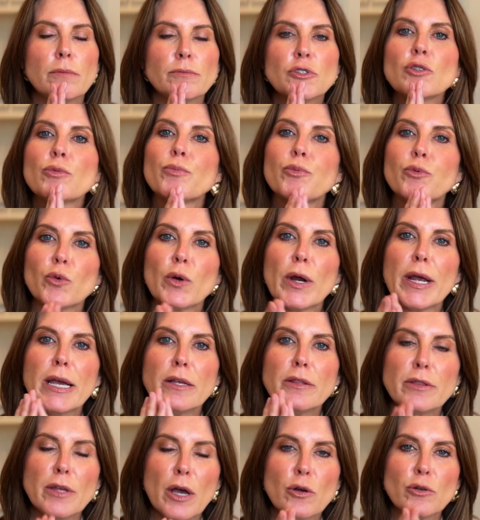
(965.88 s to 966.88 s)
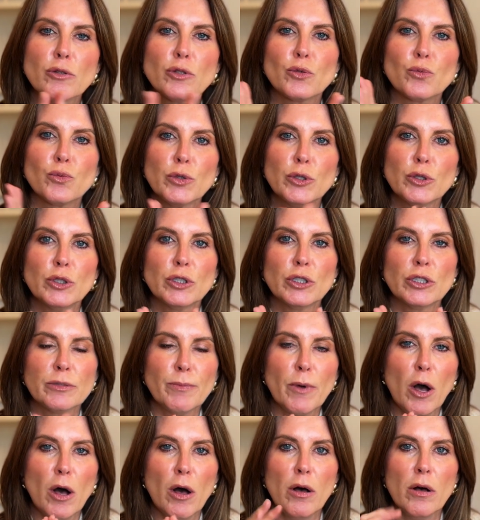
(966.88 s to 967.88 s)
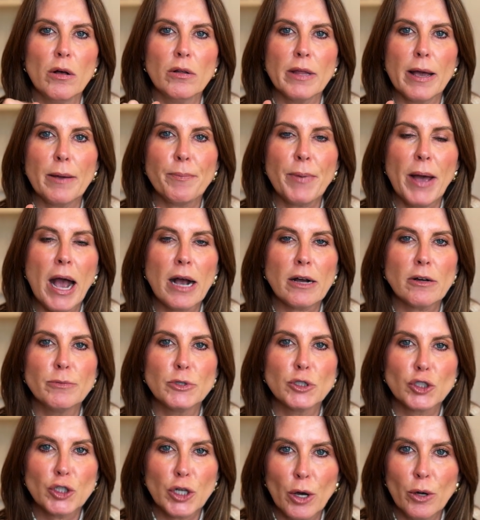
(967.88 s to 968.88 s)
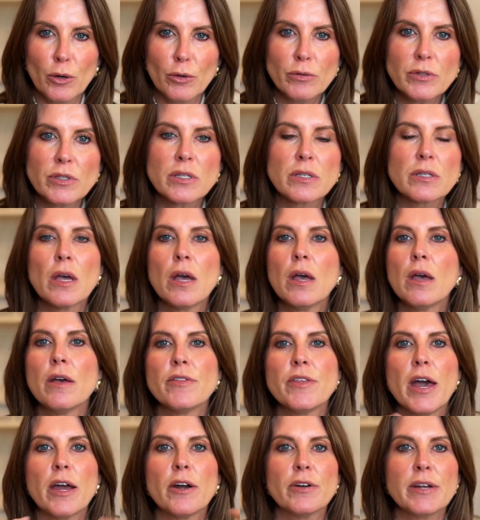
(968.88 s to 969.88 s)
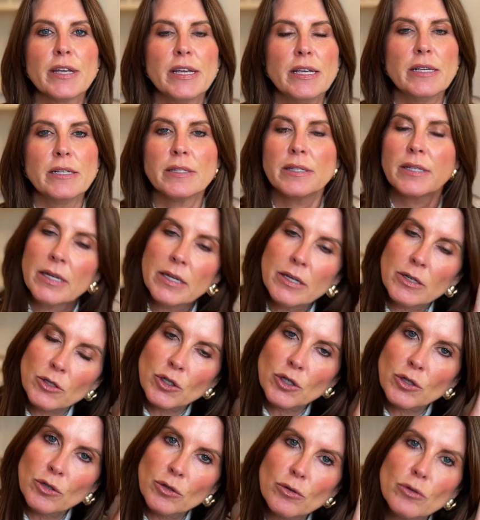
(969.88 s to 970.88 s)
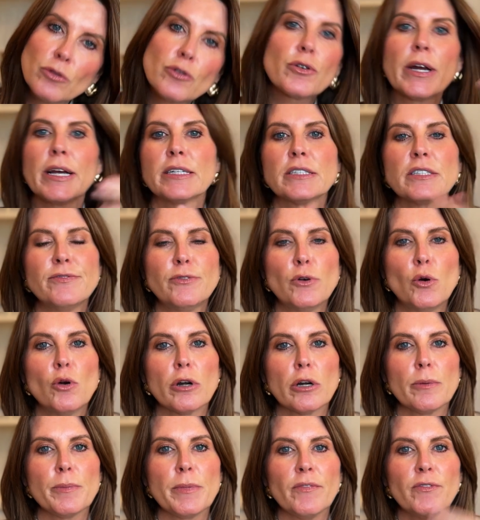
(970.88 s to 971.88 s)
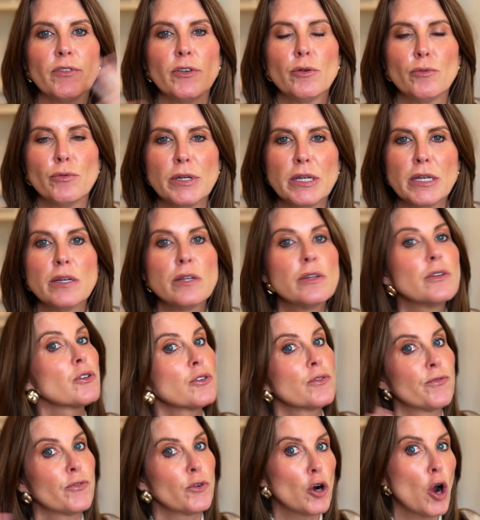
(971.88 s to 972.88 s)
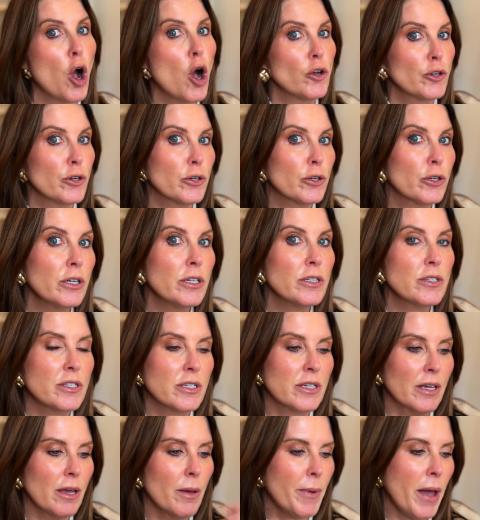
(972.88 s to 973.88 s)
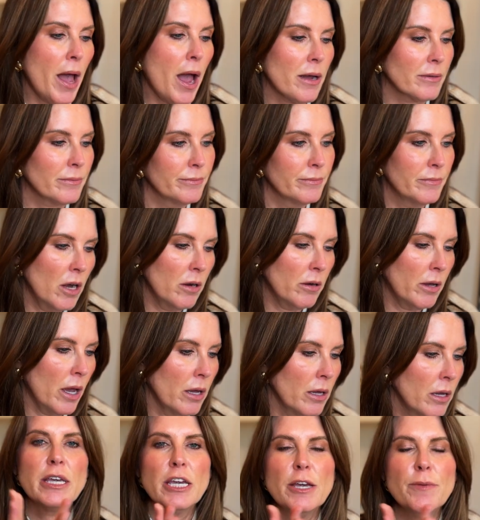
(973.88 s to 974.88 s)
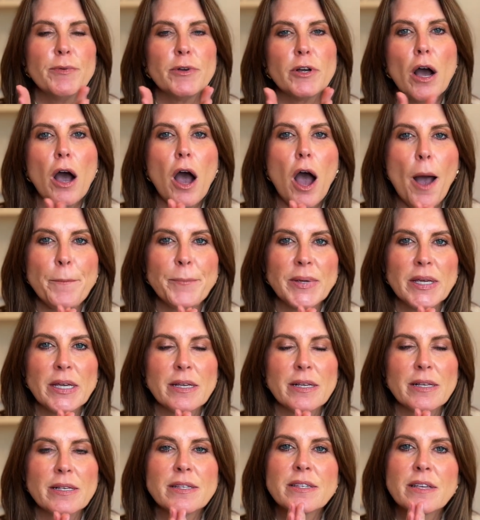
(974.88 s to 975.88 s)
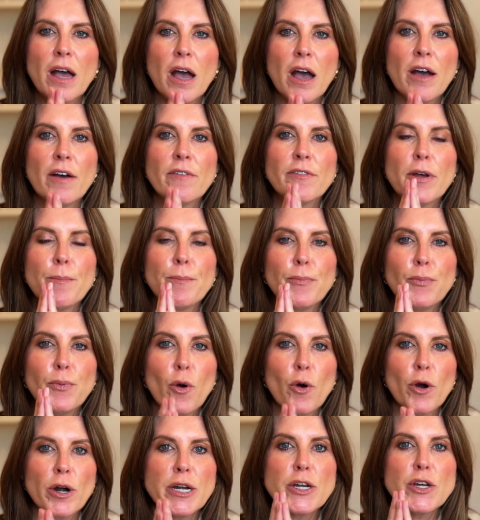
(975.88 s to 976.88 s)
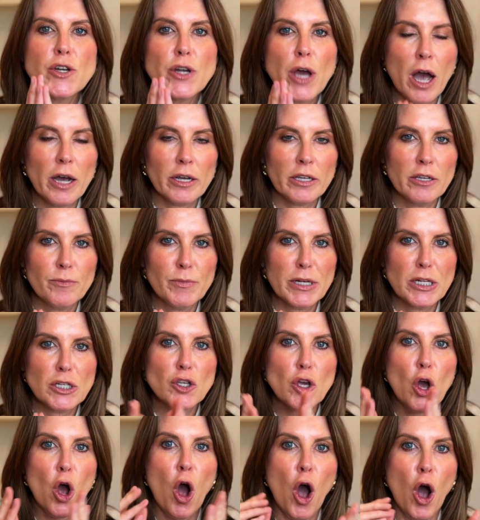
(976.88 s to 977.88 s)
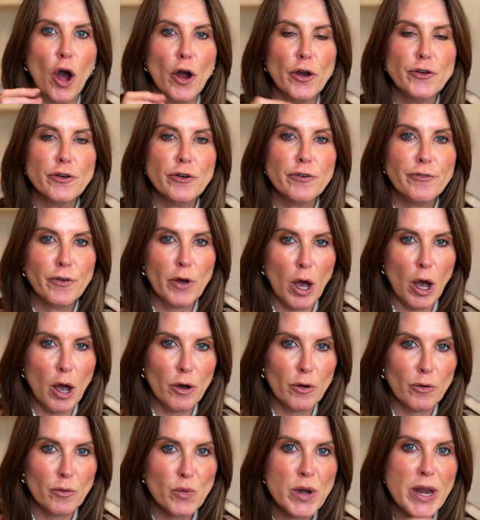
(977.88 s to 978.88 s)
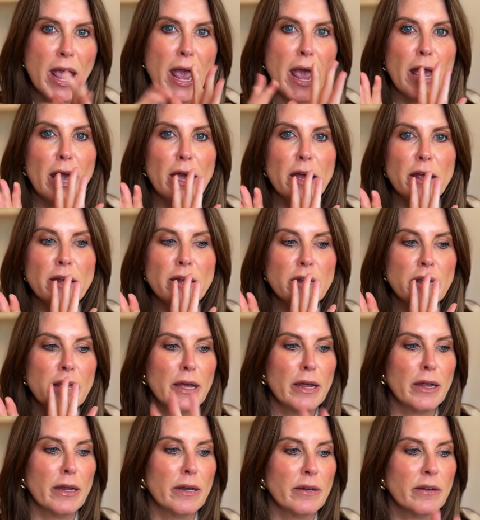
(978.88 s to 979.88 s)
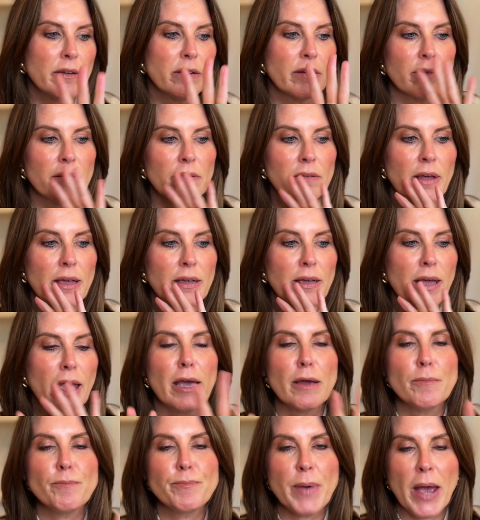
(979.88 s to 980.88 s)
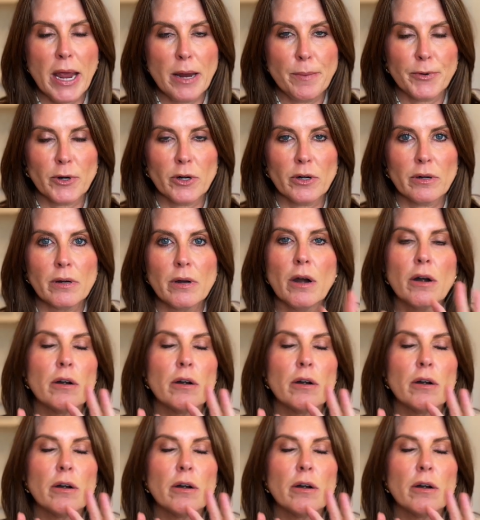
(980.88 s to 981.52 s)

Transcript: So bring those really small, like packable totes that are easy to transform if you need for all your goods to get back. Okay, keep copies of important documents on your phones and in and paper